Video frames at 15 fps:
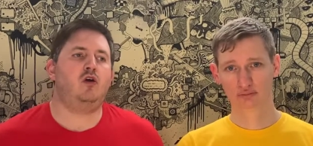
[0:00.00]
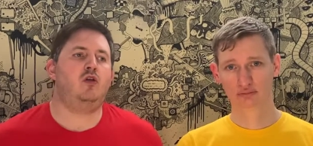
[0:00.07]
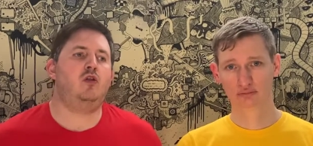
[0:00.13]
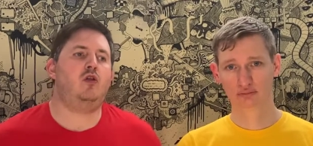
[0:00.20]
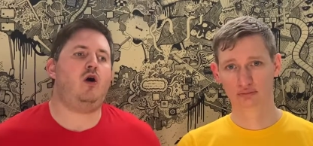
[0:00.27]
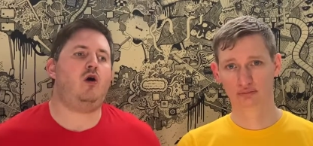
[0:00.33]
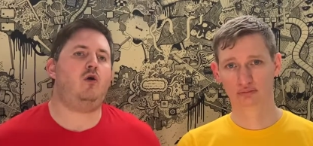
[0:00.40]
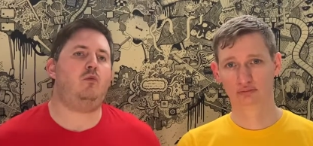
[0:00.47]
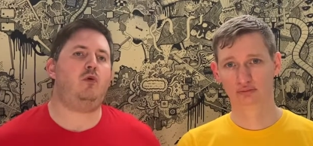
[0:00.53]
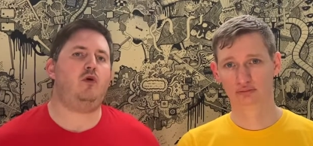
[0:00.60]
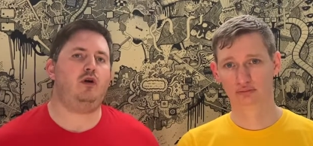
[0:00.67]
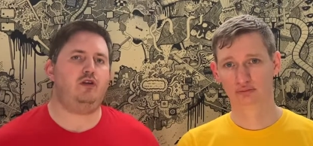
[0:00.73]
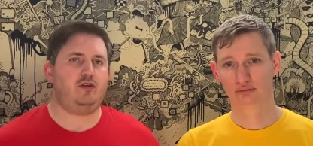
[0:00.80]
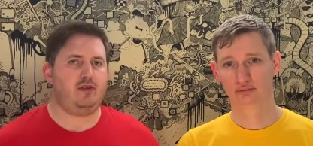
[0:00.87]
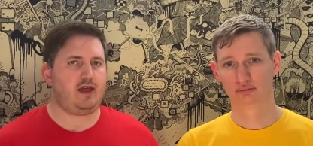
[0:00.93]
Speaker 1: the whole
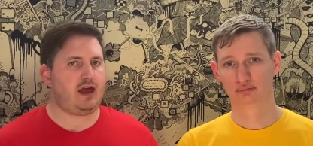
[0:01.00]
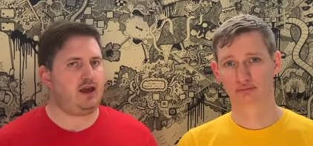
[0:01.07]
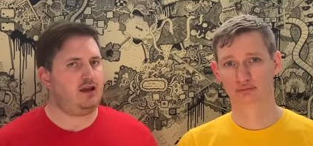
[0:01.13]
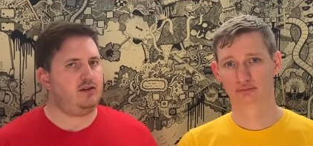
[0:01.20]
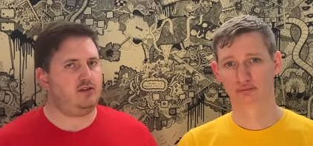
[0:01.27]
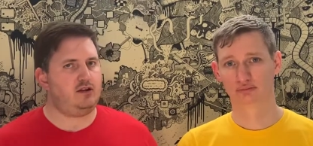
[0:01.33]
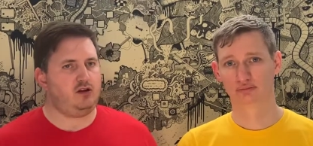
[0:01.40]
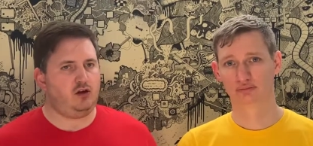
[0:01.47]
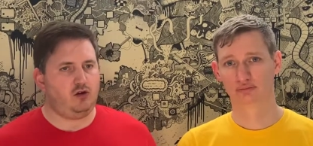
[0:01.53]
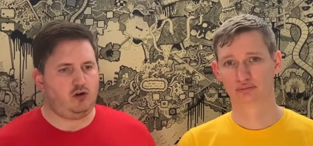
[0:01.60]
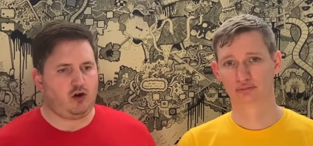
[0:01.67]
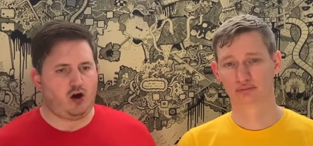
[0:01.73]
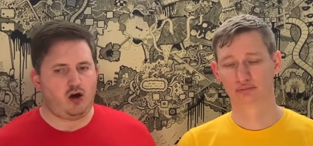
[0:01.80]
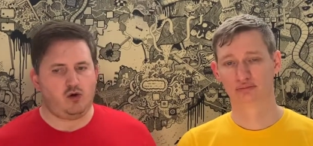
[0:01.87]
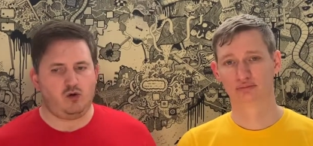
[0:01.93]
point of that is that you
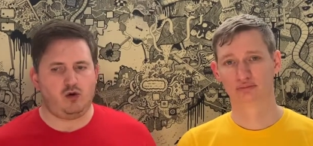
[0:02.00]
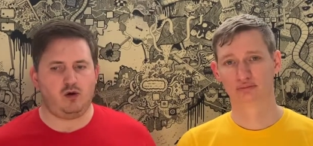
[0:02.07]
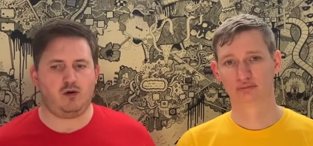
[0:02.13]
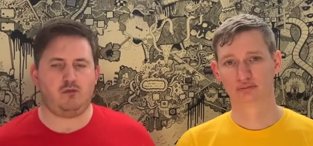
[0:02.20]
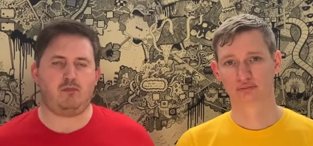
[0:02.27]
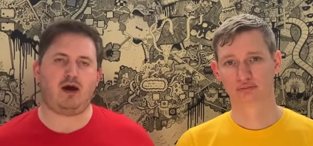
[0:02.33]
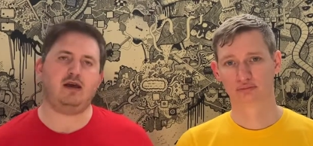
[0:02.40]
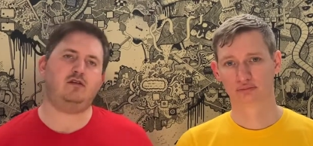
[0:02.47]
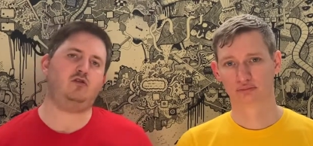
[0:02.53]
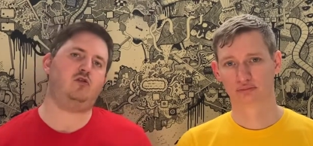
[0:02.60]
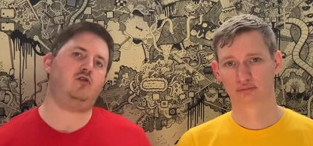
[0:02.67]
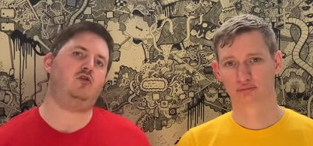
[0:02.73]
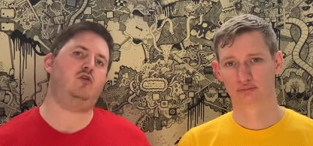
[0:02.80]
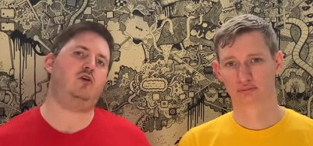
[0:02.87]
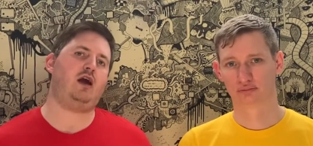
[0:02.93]
go based on
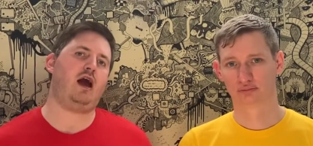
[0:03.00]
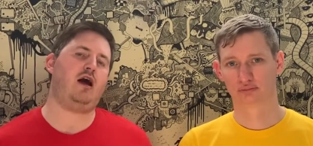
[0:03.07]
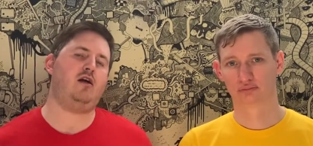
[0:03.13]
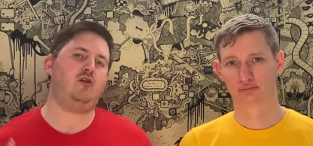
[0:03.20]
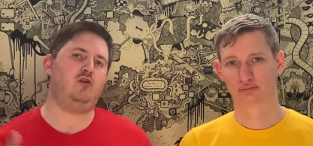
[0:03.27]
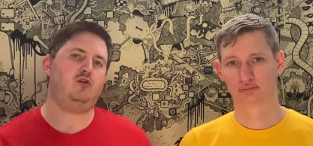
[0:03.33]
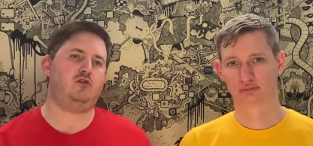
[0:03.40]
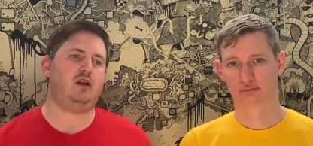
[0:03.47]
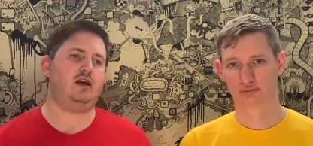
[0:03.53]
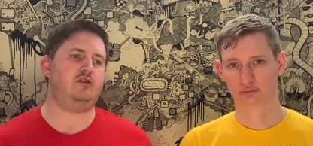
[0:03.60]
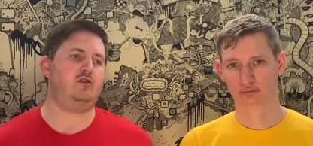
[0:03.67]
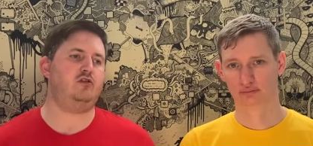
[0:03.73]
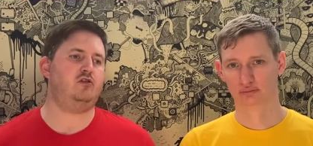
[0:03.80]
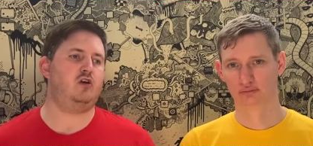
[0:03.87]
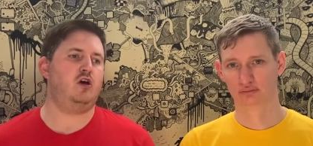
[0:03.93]
your your
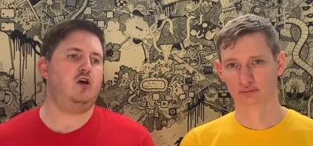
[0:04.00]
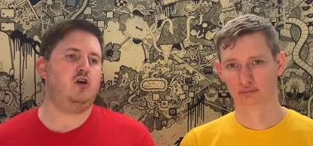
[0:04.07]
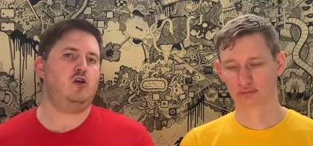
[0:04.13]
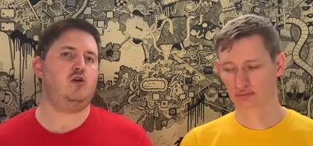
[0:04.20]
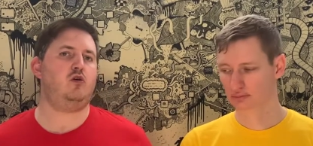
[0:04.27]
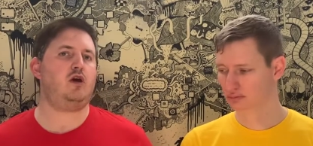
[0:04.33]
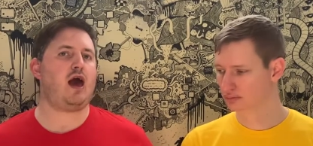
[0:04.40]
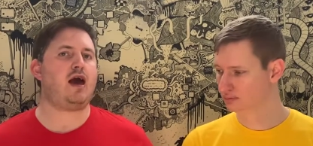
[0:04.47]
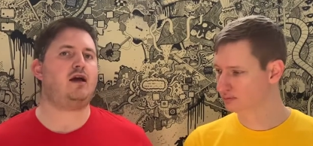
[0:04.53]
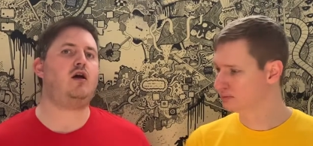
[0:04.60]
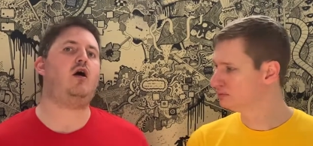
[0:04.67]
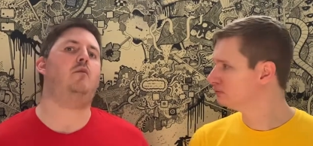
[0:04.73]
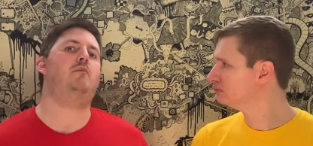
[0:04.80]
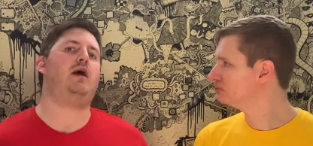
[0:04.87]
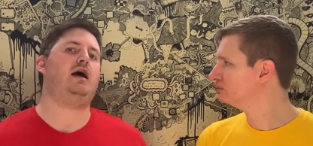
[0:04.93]
selections. You can
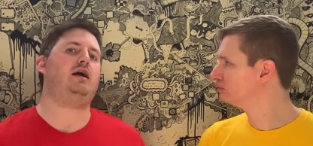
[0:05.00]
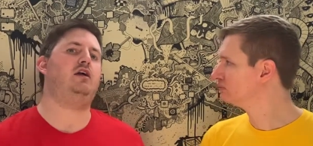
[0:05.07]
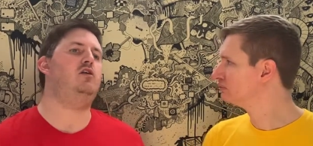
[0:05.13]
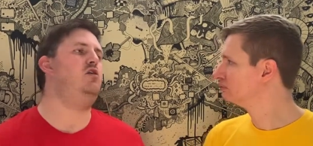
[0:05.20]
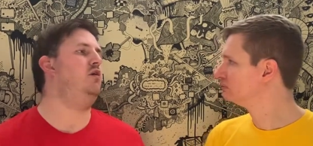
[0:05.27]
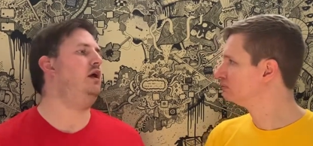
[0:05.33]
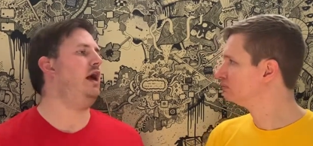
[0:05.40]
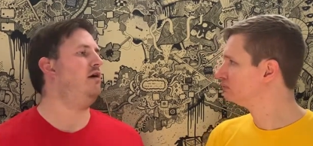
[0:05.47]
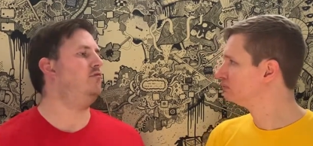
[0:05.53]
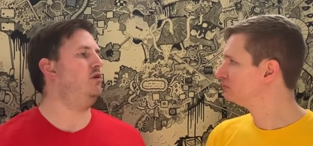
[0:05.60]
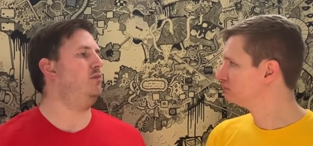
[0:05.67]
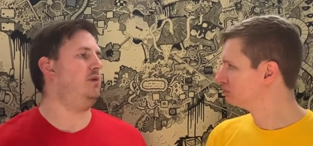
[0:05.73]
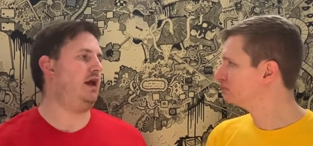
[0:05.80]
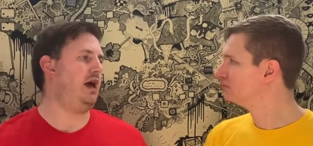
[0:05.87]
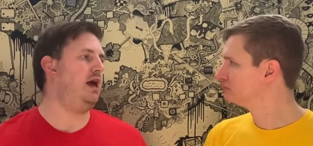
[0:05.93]
come back and you can
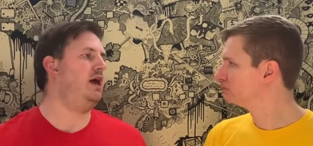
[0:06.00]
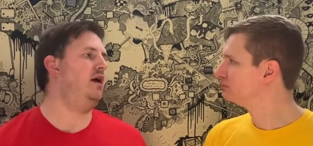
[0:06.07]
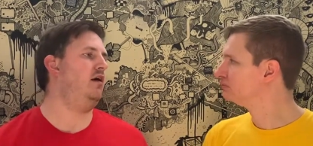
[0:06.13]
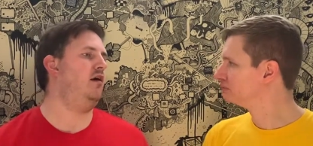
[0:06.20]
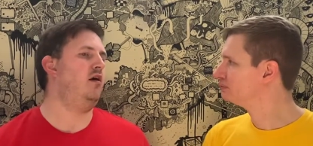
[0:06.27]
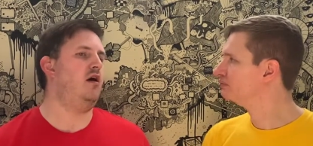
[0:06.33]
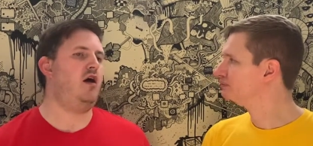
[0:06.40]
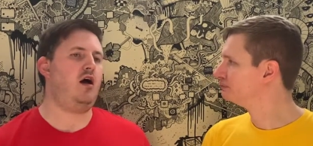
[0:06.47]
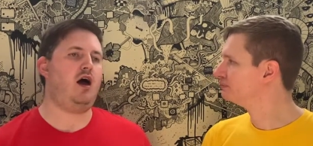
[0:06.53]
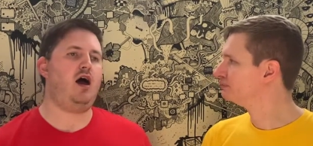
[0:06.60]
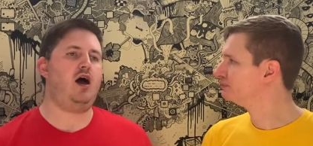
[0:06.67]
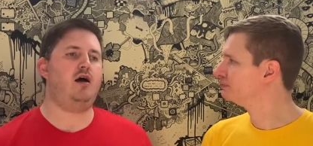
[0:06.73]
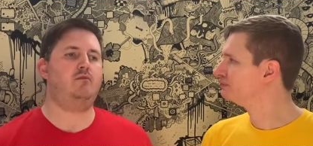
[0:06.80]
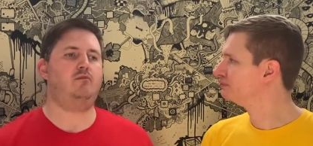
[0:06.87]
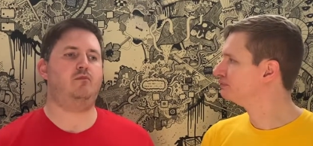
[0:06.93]
replay it,
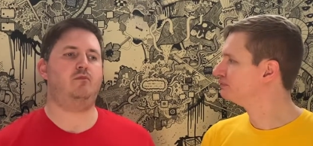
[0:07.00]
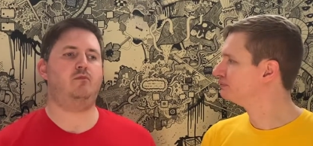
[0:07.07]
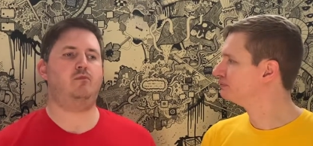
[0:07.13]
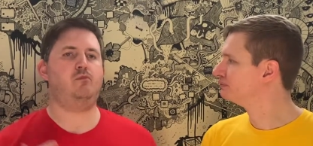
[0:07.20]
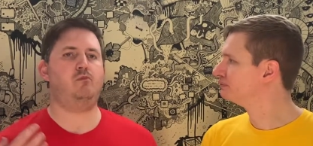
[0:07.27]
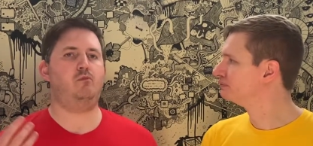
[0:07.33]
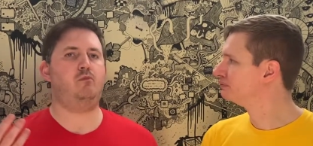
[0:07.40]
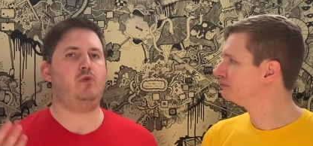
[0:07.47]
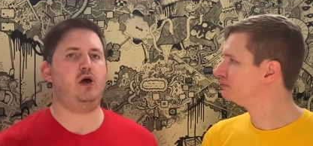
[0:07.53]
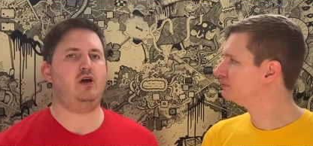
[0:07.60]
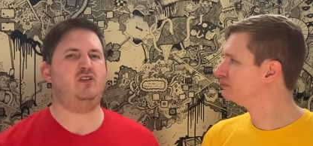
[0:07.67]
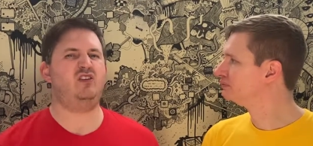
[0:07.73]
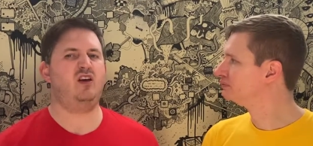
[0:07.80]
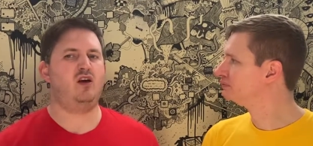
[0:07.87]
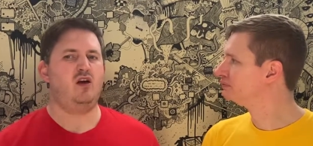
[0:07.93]
um,
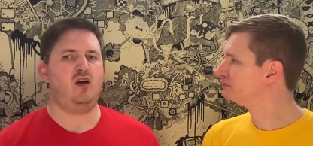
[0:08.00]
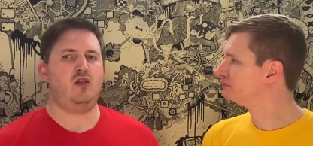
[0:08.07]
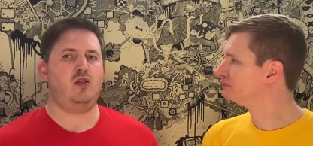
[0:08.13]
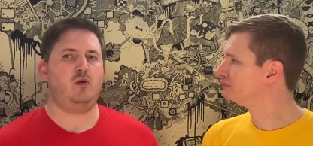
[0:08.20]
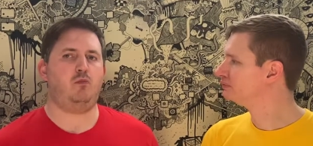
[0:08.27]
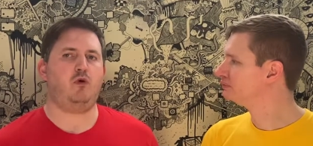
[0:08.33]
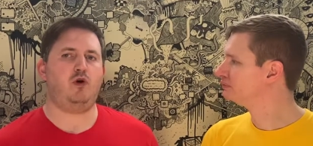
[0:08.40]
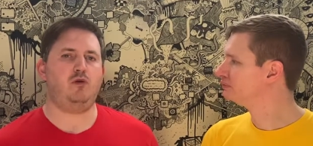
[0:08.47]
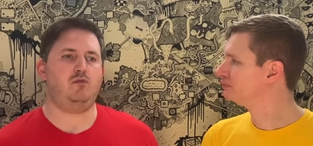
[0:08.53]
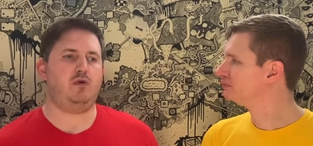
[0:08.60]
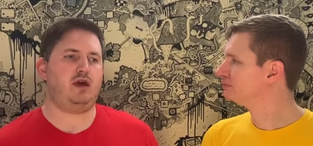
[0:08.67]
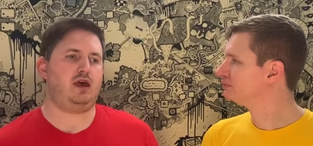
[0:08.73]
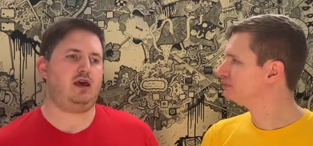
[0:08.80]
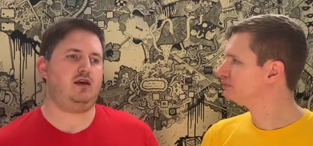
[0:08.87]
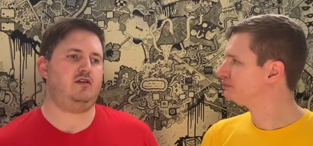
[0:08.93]
but the point
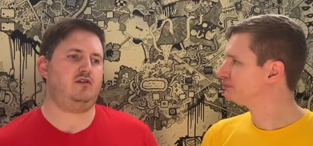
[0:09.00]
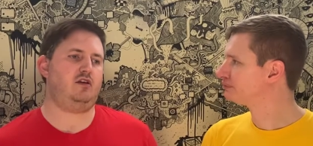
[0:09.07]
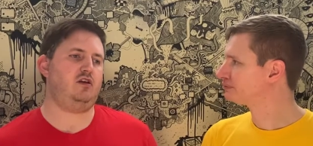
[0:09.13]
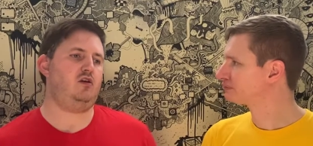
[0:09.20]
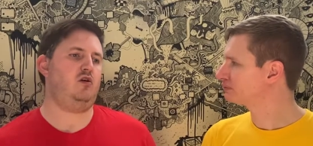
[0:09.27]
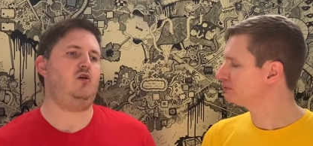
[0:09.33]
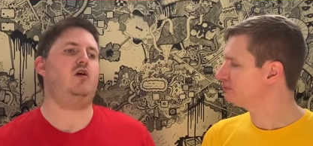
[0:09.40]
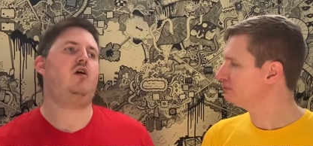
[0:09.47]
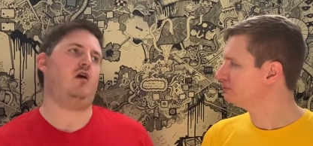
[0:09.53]
being is that you can